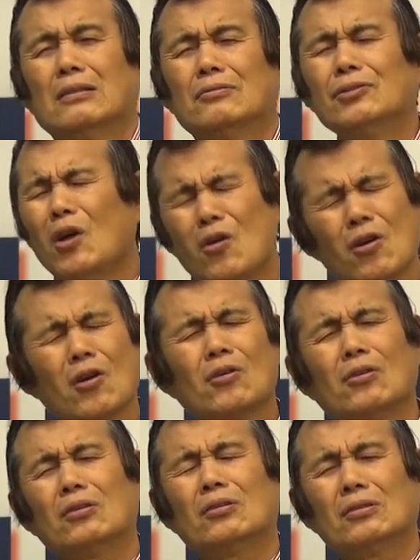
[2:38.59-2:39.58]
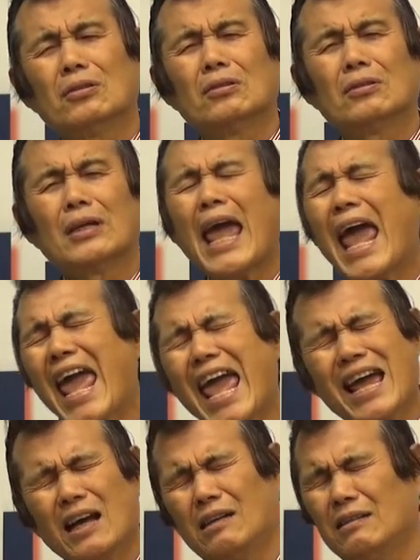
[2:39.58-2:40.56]
we don't go
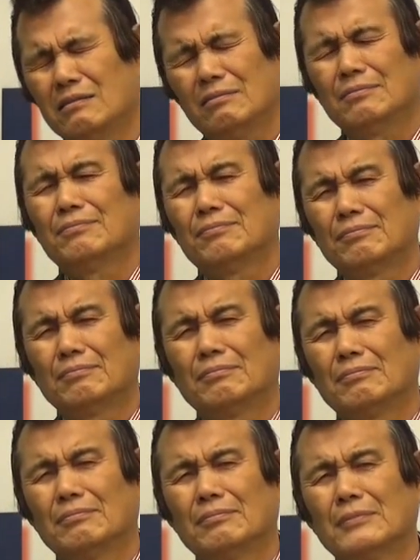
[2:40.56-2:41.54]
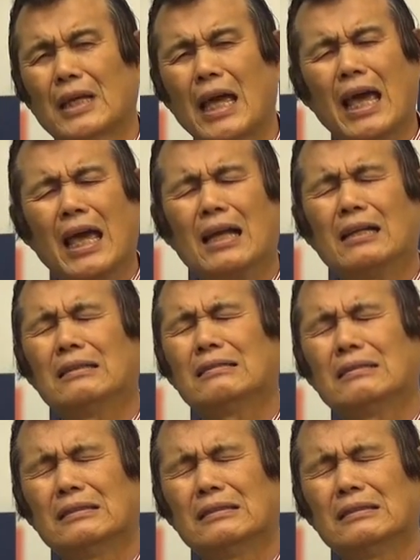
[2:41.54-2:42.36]
hell. Hell,